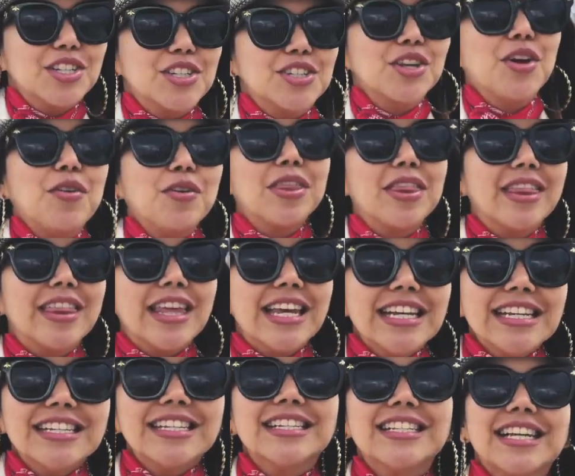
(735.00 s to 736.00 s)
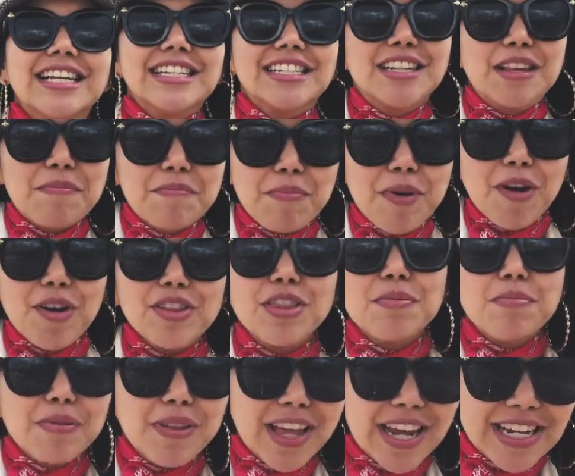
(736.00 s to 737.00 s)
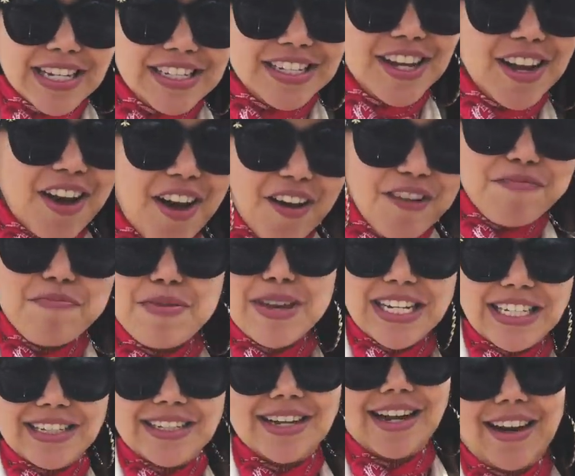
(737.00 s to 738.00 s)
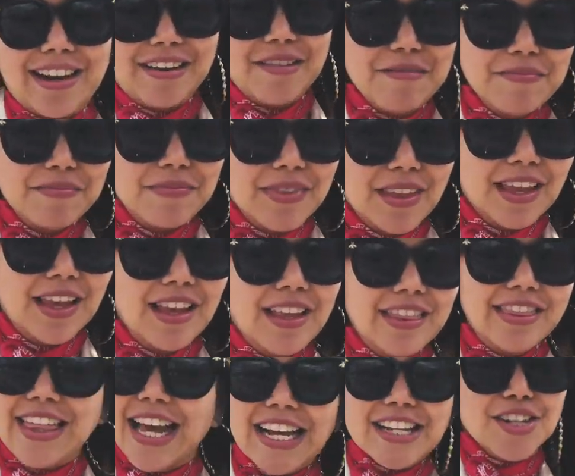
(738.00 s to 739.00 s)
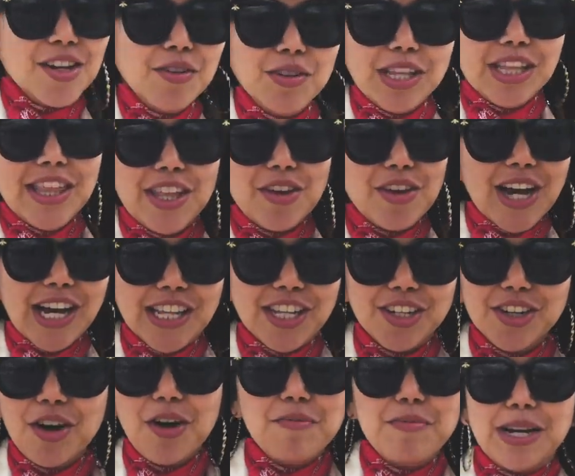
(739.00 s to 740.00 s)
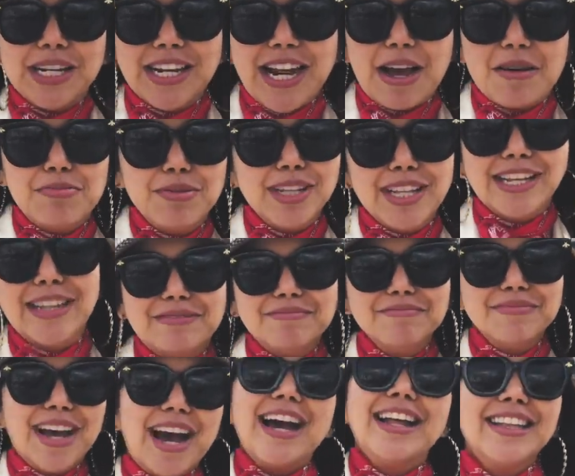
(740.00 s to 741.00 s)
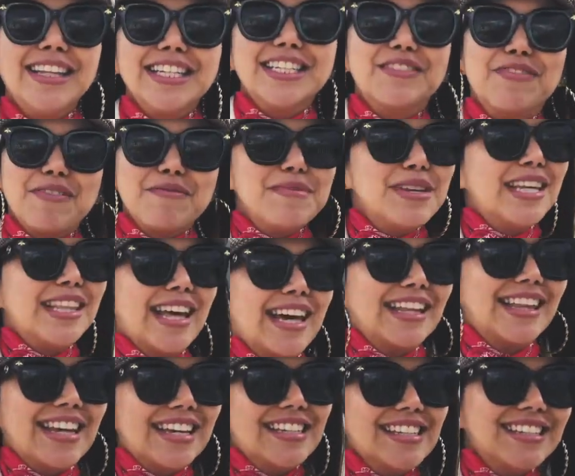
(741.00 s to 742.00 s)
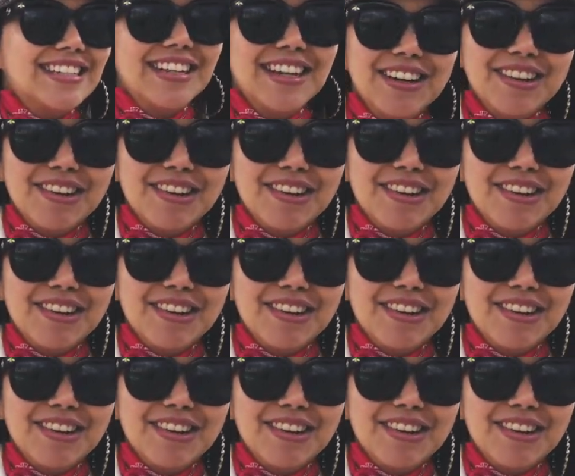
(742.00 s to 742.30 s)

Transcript: So this is the birthplace of pizza. That's the only thing you gotta know about Napoli. At least for me, that is,